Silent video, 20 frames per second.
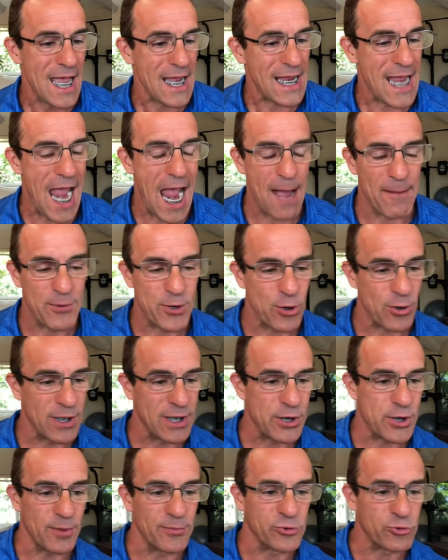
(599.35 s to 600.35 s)
capturing
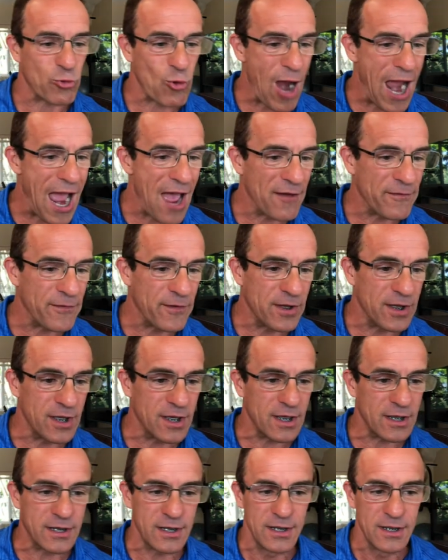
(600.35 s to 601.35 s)
some
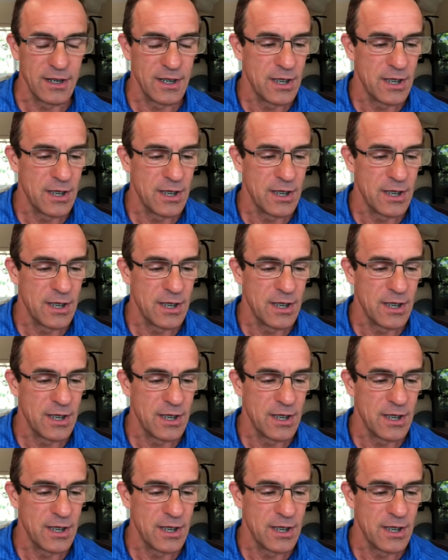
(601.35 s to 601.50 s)
traffic.